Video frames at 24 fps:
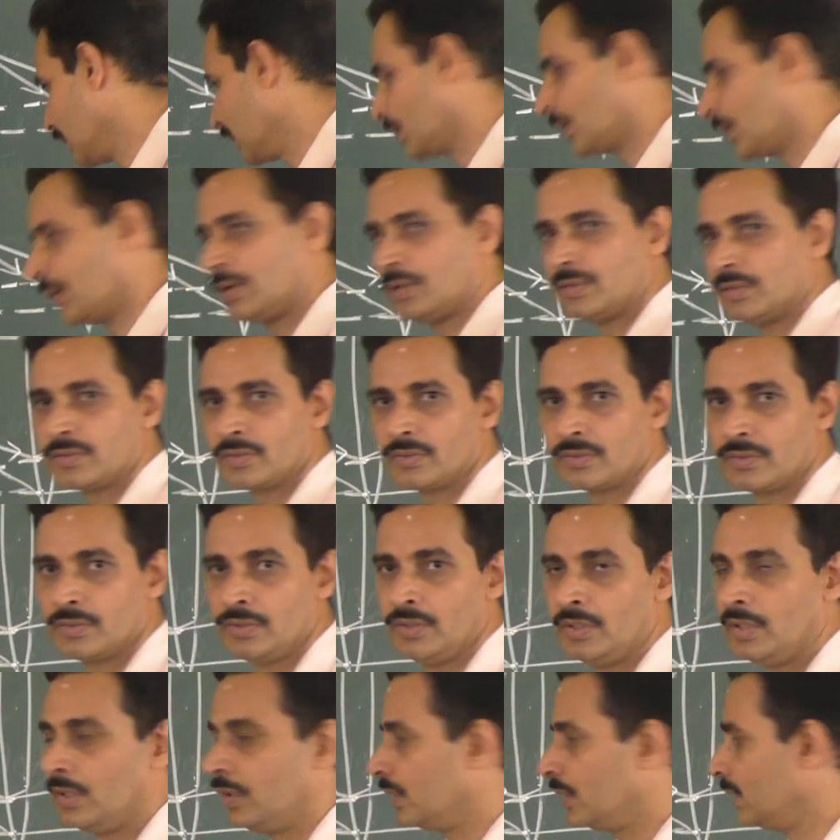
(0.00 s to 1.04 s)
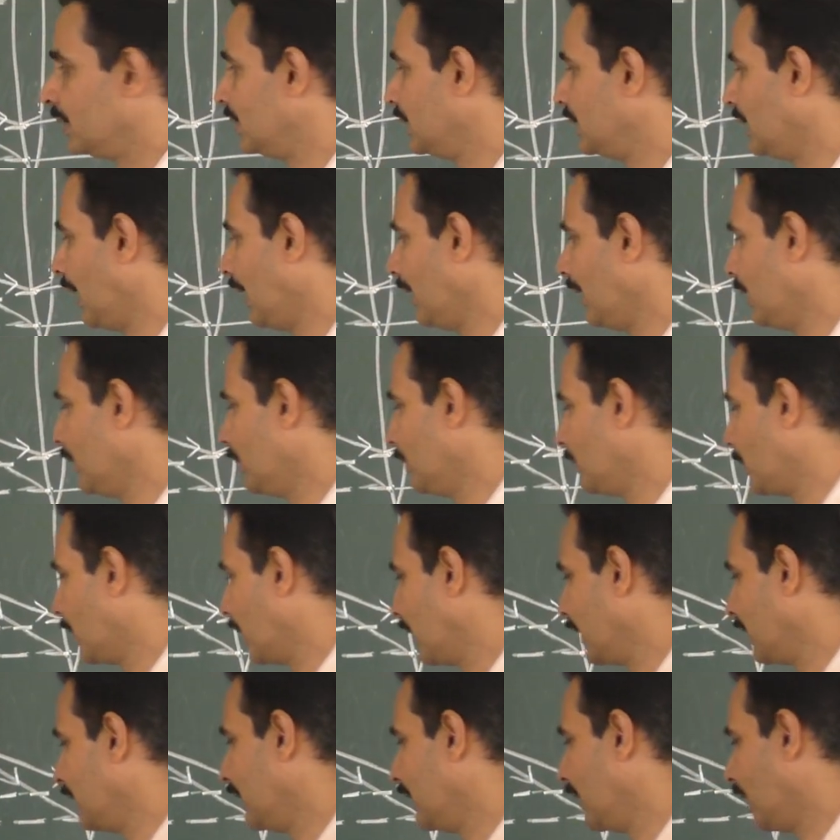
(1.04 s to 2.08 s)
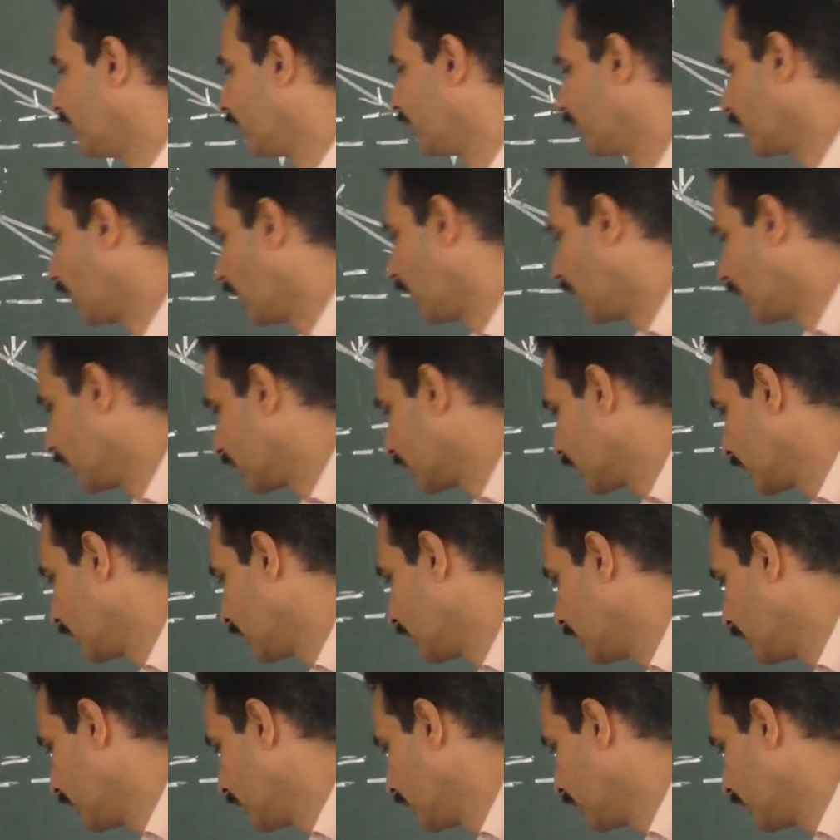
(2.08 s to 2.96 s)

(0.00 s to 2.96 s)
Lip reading: equal to L by f naught.